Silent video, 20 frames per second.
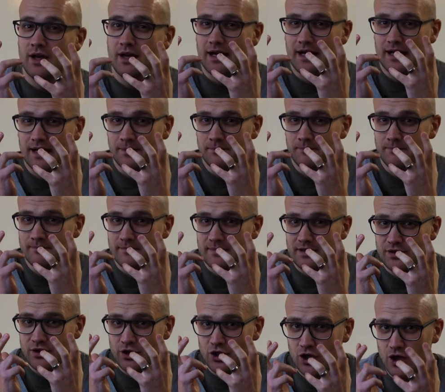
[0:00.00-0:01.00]

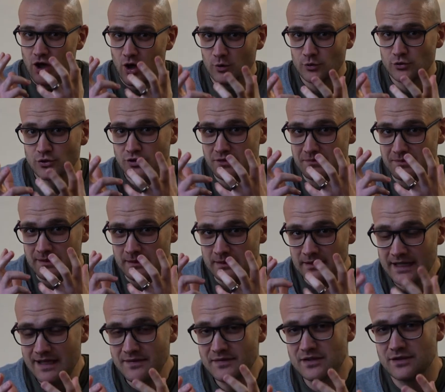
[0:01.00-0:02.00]
the culture and
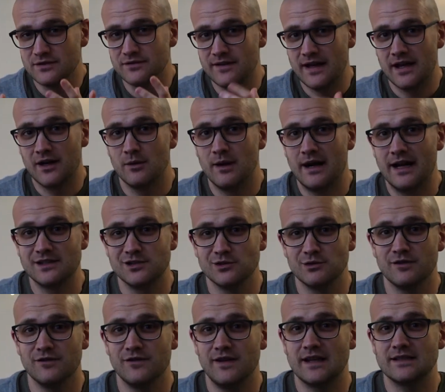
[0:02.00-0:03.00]
beliefs of Vanuatu
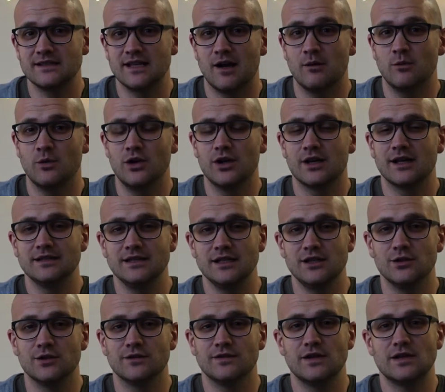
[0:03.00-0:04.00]
affect our work in the
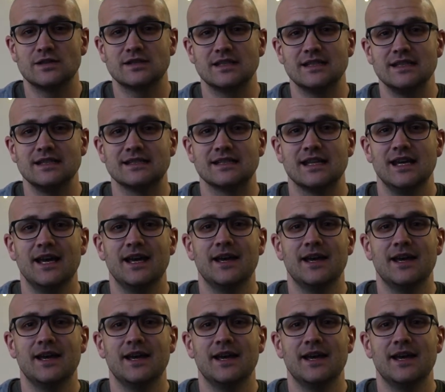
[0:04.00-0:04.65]
universities.